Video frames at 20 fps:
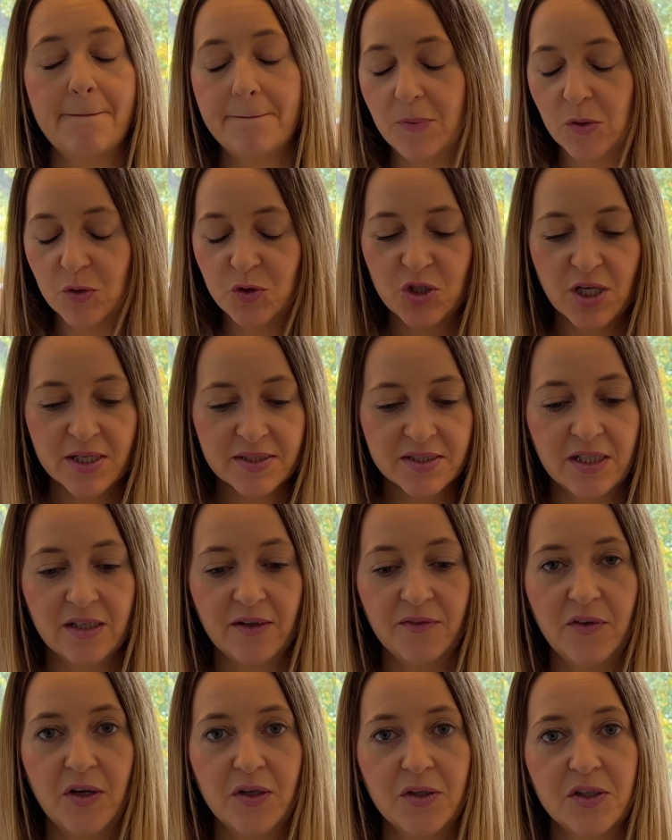You're just
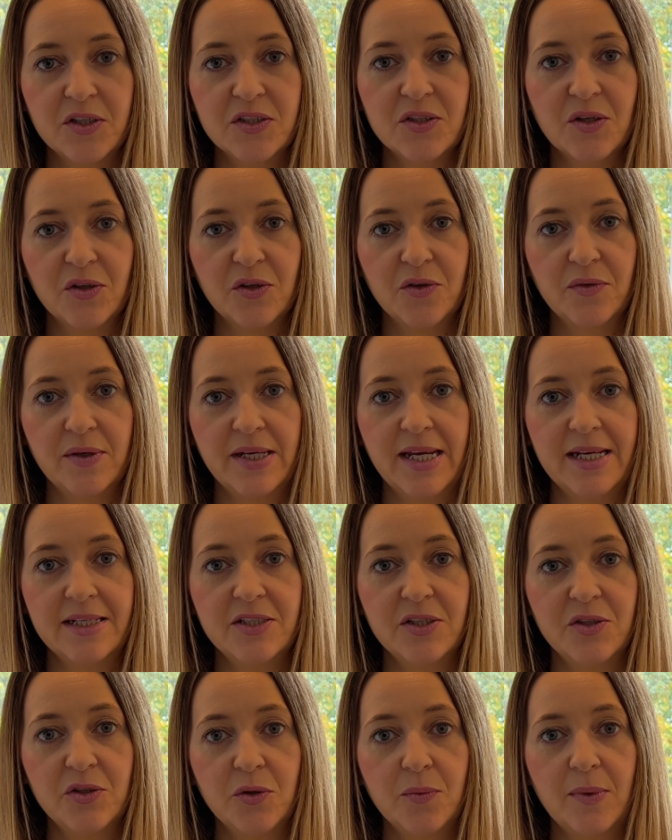going to focus on
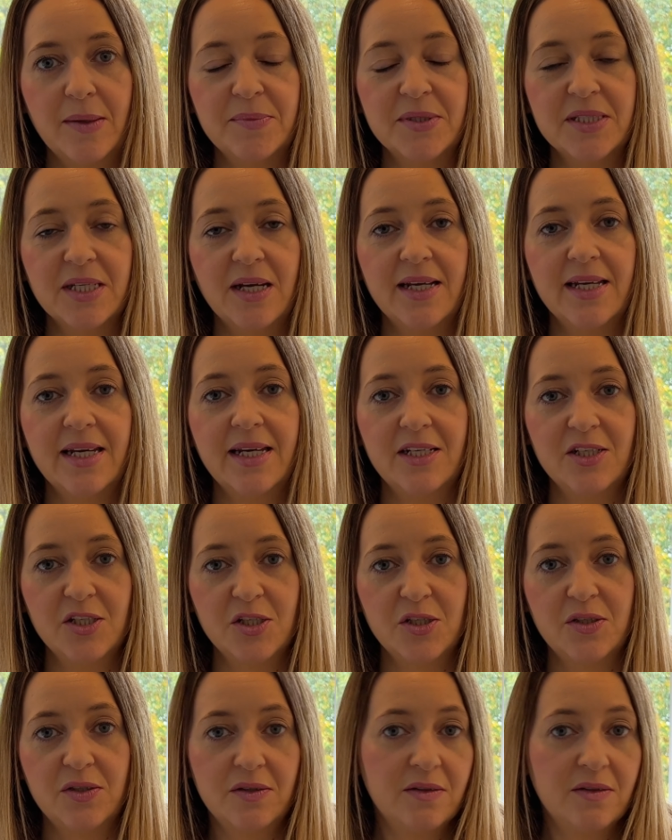creating your website in